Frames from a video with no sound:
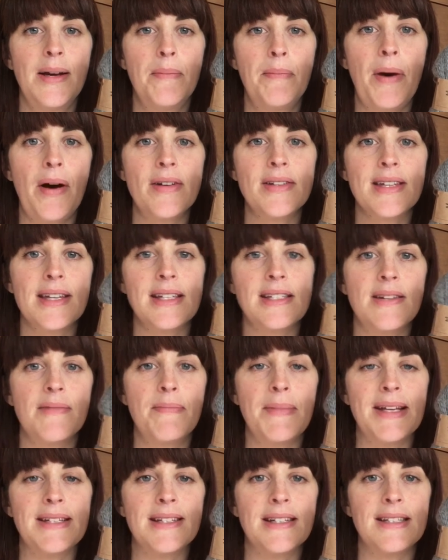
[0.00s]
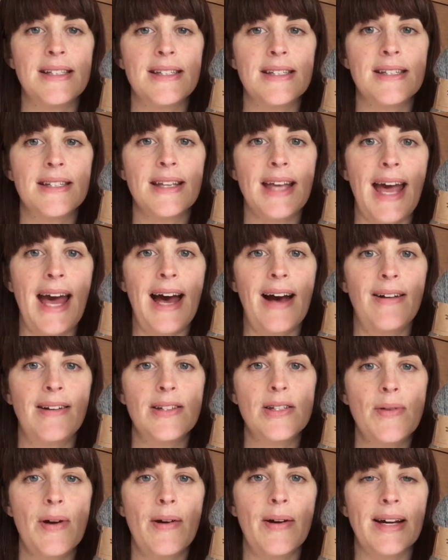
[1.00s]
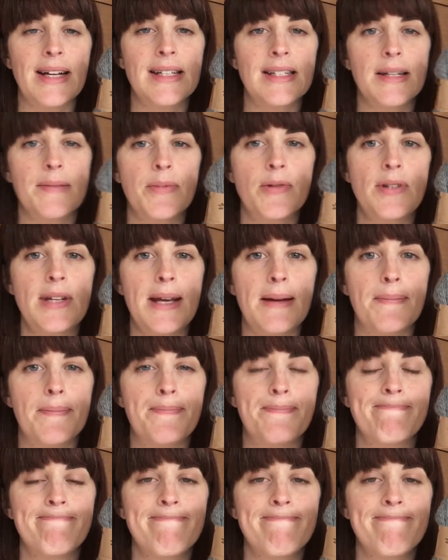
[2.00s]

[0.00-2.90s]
basket of mittens cowl as well. I can double dip.